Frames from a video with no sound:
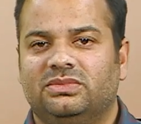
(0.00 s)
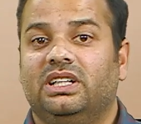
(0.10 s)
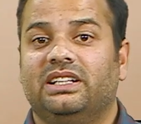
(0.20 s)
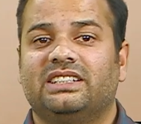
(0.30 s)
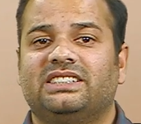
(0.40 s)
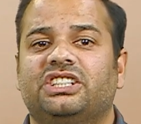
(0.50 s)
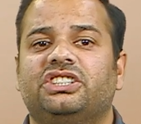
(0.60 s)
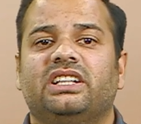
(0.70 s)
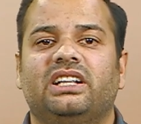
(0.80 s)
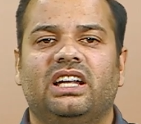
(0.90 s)
Under
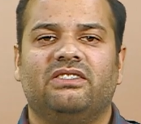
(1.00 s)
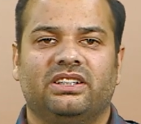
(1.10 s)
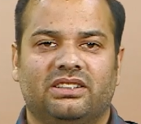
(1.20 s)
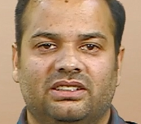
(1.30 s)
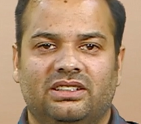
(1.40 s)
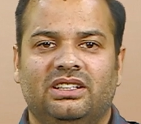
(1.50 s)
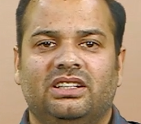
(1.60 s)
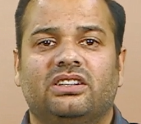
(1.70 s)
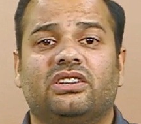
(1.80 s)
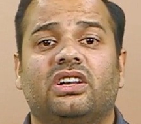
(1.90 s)
Section 11,
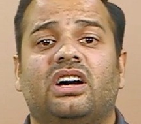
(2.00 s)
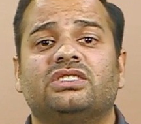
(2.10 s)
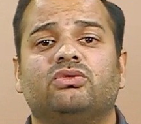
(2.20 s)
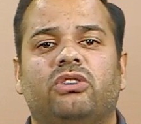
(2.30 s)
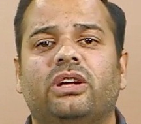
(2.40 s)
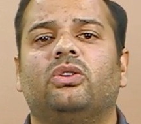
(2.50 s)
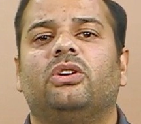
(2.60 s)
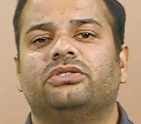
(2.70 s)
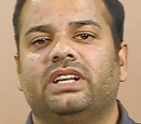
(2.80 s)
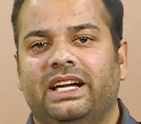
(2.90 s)
Clause 1 of
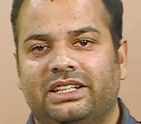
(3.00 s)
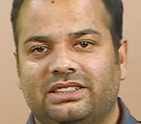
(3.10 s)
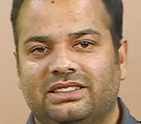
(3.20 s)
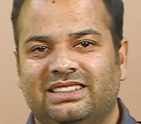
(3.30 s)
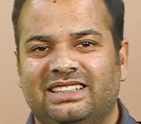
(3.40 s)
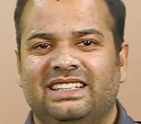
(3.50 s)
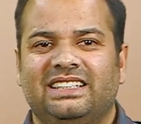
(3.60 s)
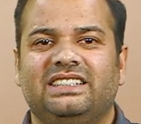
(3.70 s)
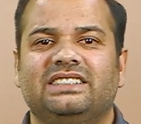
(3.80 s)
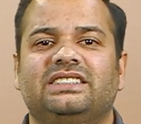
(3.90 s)
the Act,
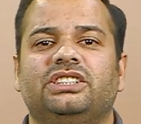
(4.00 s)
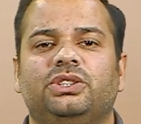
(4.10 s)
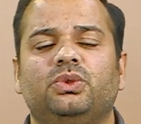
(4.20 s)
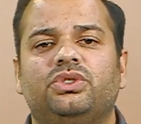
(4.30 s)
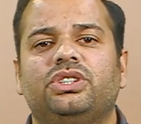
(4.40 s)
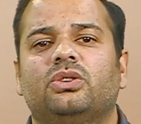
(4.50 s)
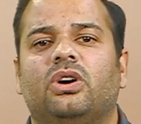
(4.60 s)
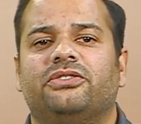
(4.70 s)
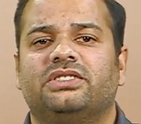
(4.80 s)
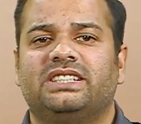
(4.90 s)
it is the duty
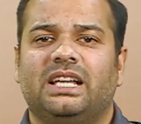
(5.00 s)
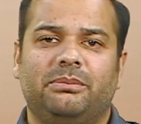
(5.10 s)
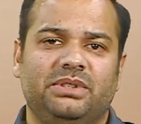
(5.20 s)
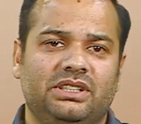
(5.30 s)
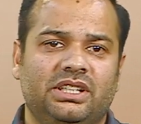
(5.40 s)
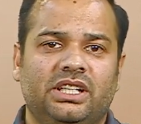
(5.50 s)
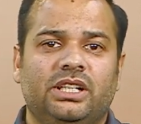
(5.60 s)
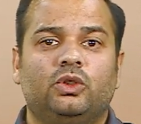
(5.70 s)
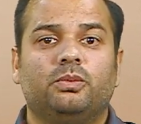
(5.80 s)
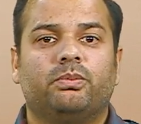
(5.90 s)
of SEBI
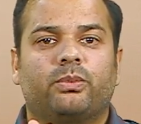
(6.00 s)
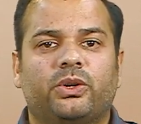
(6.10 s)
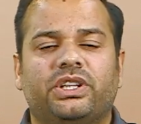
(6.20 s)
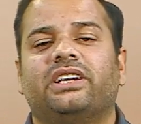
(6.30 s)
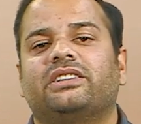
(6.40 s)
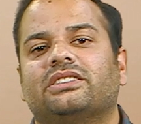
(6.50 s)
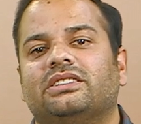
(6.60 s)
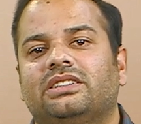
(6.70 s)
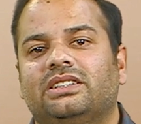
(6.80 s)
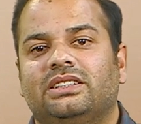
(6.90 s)
to protect
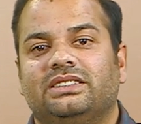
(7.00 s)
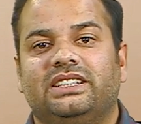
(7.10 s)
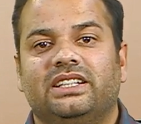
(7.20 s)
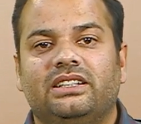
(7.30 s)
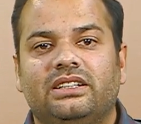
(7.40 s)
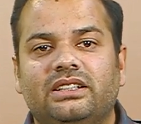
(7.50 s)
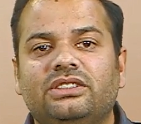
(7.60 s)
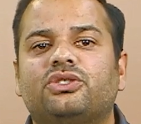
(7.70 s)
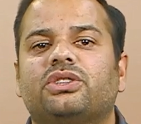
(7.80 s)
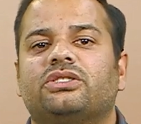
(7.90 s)
the
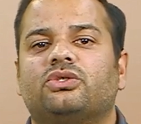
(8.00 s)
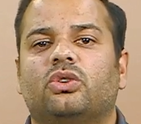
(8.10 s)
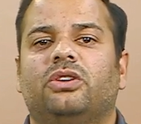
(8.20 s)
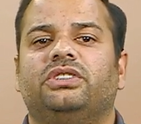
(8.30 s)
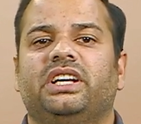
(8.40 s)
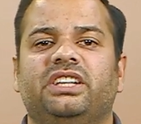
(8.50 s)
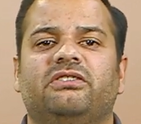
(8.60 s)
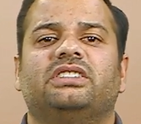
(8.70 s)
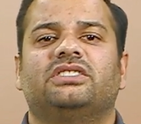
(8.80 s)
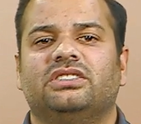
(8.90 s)
interest of the
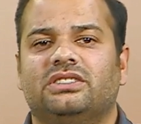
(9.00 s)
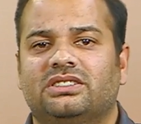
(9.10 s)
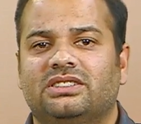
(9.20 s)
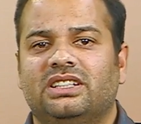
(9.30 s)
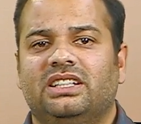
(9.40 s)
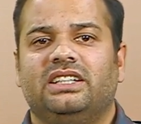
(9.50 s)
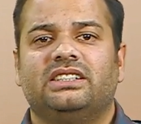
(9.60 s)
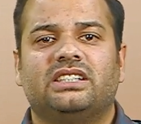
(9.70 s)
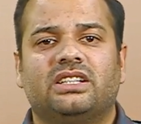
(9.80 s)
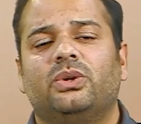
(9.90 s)
investors in
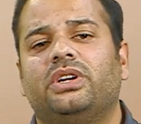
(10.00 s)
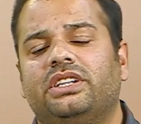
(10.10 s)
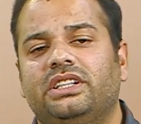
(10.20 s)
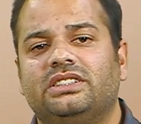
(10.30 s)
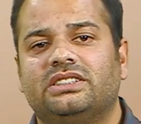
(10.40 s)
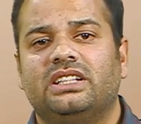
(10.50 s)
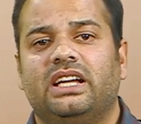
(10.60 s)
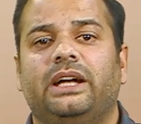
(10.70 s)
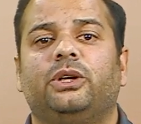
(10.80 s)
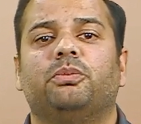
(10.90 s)
securities
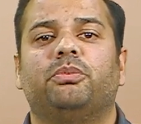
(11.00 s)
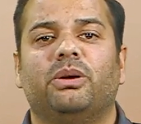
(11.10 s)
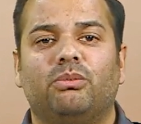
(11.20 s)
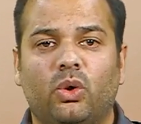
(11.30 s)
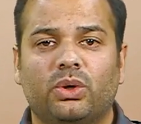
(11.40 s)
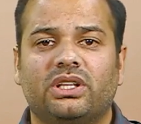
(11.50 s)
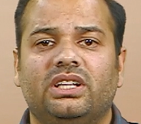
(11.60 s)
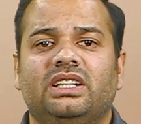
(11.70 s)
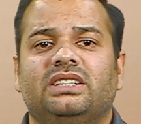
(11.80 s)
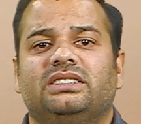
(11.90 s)
and to promote
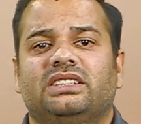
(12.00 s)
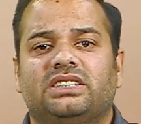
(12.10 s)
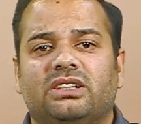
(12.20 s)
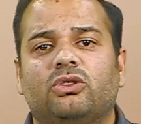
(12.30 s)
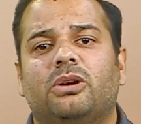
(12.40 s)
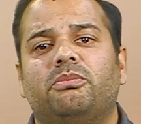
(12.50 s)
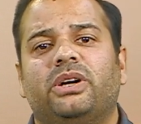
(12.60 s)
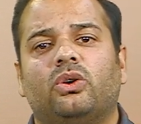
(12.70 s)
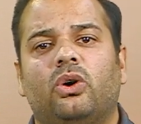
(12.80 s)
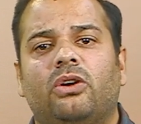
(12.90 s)
the development
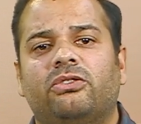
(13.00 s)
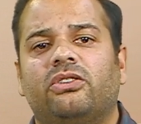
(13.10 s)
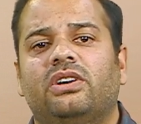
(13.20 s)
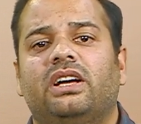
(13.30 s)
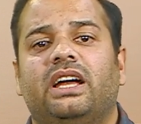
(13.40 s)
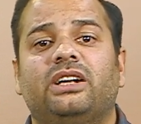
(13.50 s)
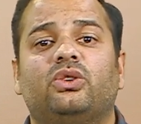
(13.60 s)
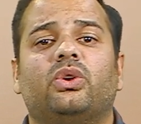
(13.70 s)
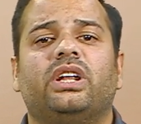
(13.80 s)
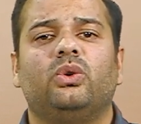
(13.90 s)
of and to
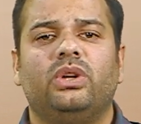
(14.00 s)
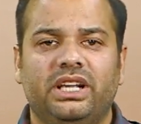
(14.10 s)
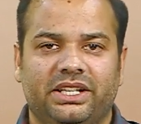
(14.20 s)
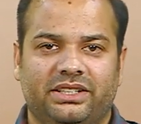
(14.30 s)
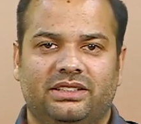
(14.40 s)
regulate